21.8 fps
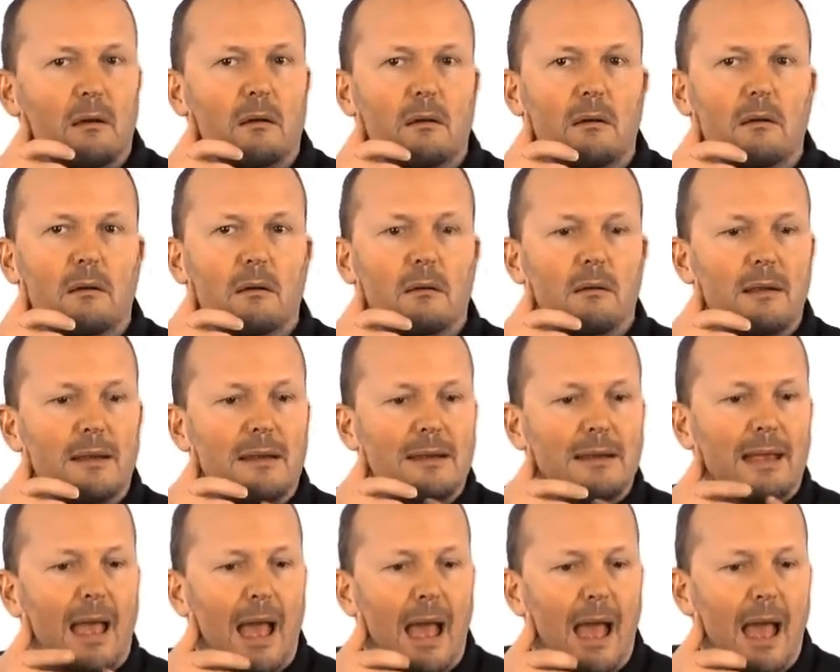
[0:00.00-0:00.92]
make a
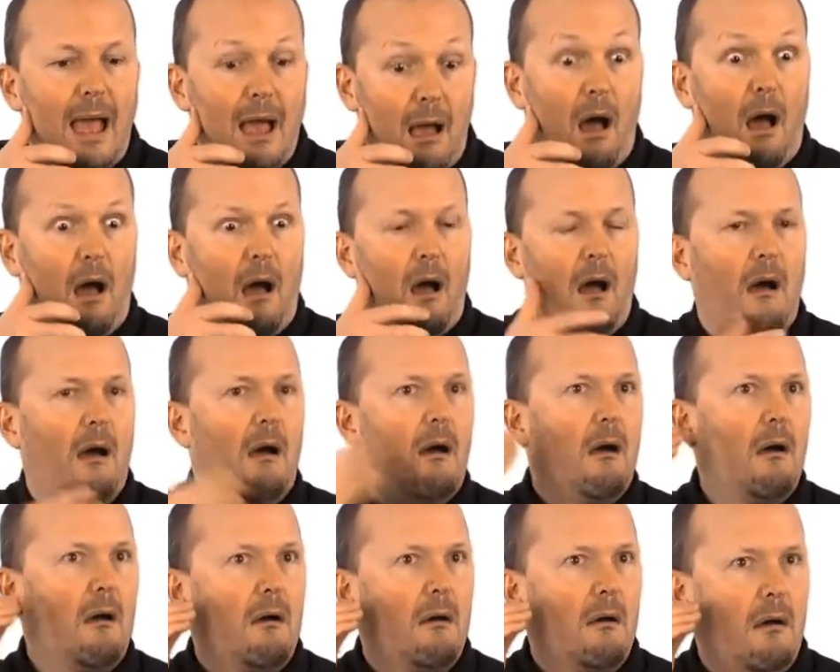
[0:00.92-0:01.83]
closer and closer
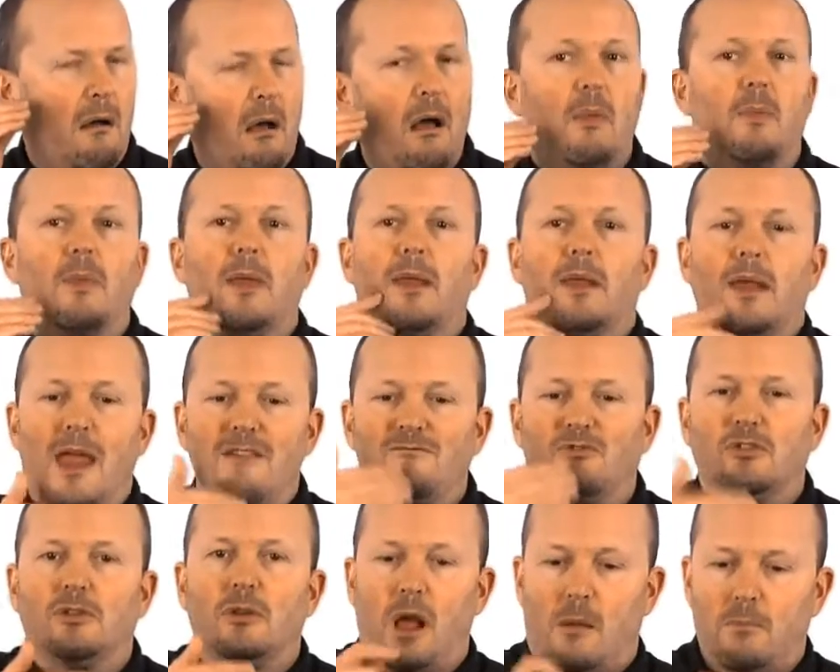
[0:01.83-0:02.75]
approximation to the
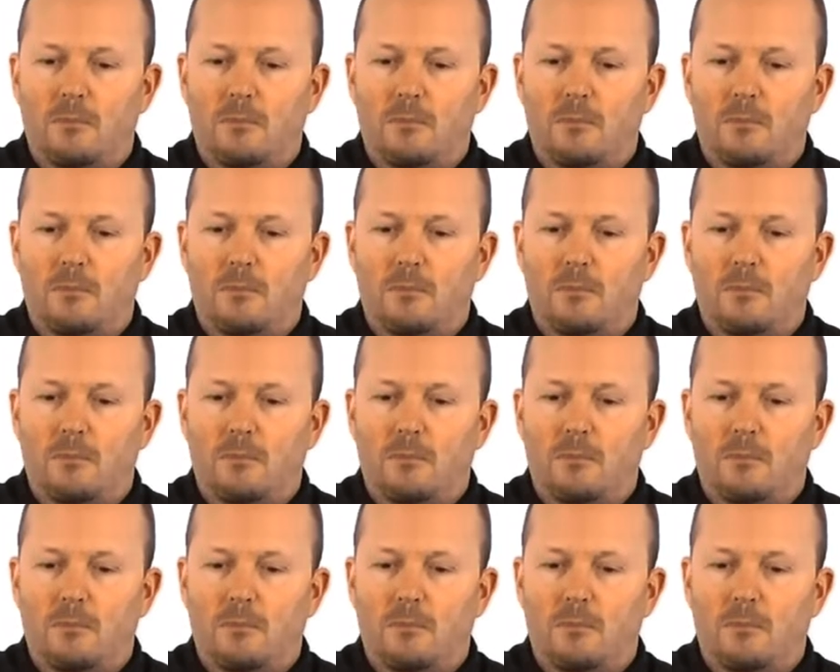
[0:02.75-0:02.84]
adult